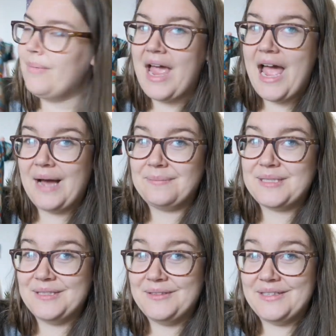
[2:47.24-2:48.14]
But I
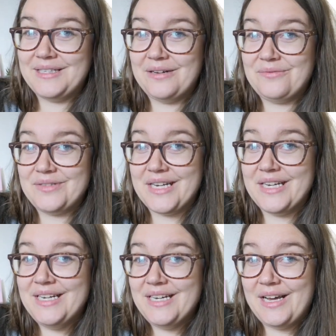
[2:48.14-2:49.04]
absolutely loved
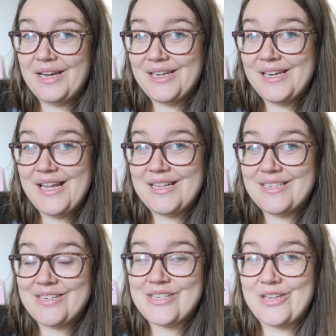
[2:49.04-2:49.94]
it. Like,
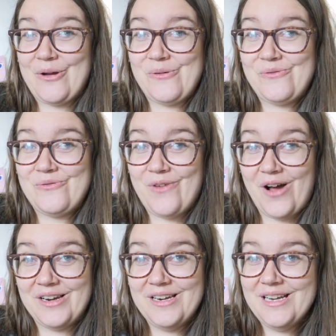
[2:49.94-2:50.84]
it's just so
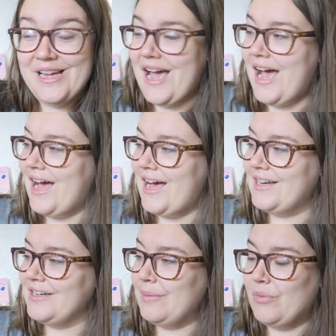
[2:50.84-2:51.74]
fun,
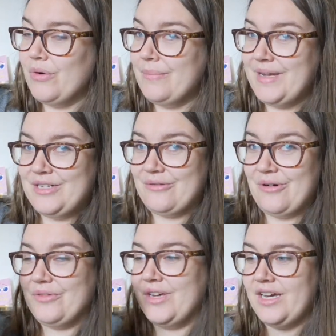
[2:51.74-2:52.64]
and I bought a metre
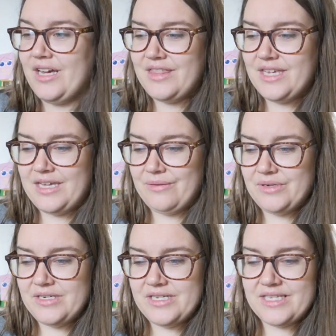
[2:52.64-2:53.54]
of it. I think it
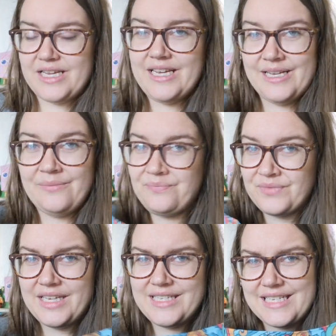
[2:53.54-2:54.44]
was
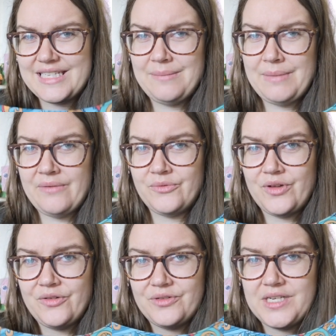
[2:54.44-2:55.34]
sixteen pounds
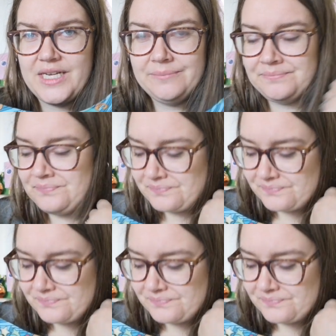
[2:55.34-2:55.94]
fifty.